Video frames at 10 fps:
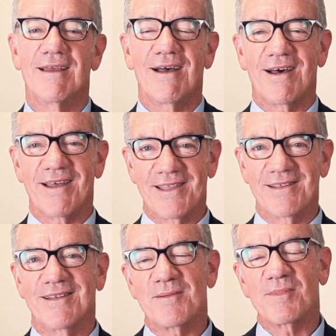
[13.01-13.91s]
Hi,
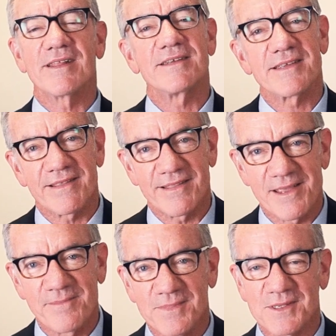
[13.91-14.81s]
I'm Glenn
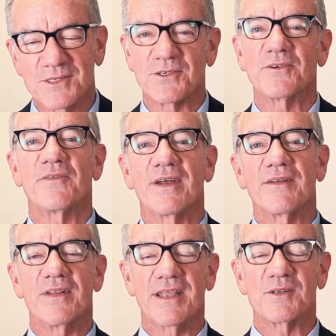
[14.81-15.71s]
Tetley,
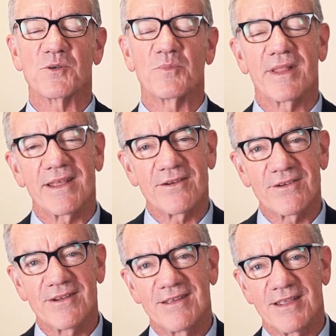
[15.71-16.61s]
certified financial
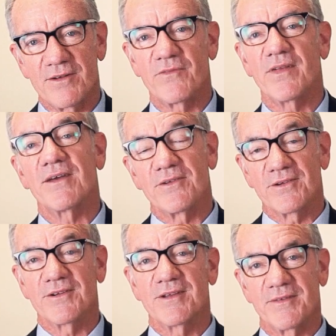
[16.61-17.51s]
planner and
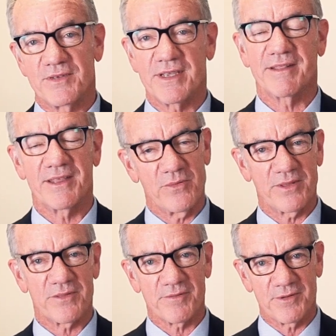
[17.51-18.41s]
founder of Tetley
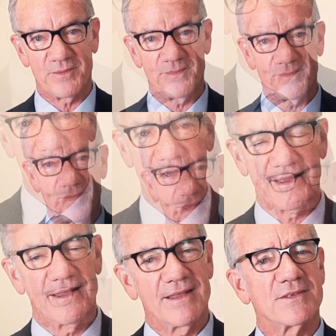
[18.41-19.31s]
Wealth Group.
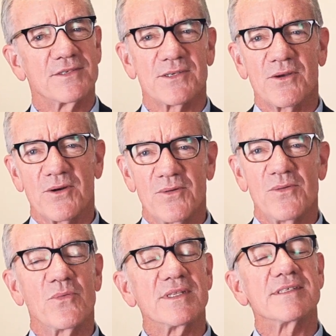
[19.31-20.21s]
So,
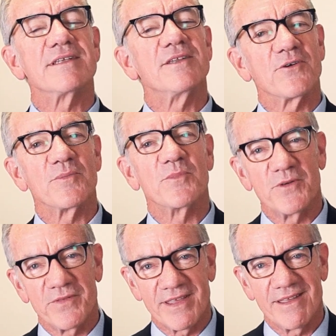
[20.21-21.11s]
what's in your
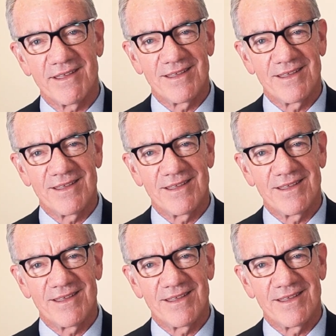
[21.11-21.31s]
movie?